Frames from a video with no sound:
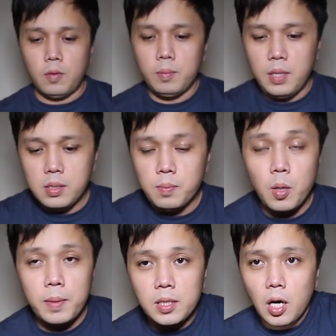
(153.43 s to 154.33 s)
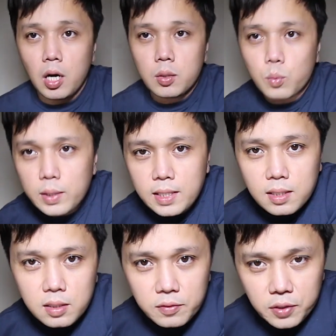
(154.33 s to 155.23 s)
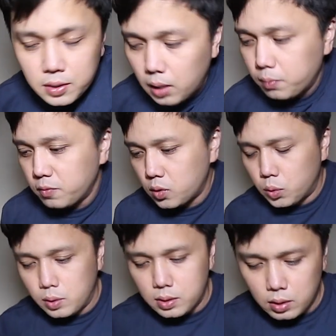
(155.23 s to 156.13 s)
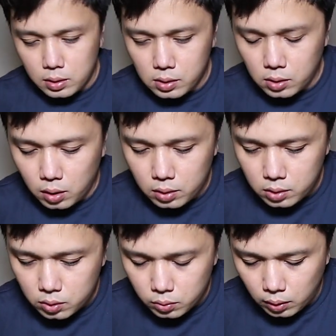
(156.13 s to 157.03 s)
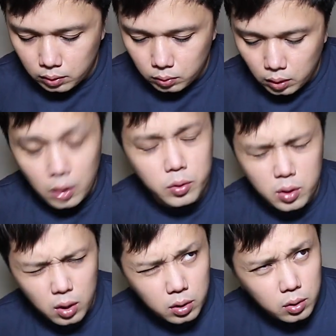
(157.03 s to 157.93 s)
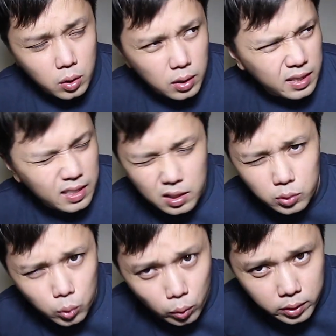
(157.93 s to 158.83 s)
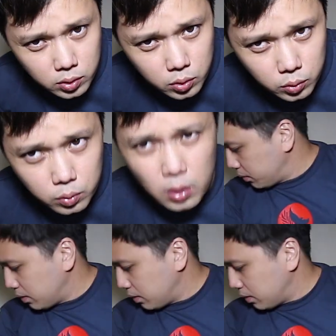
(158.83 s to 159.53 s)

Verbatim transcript: From this moment on, we need a different type of screw. It's a star screw. I don't know how you kind of call it. I think a torque screw.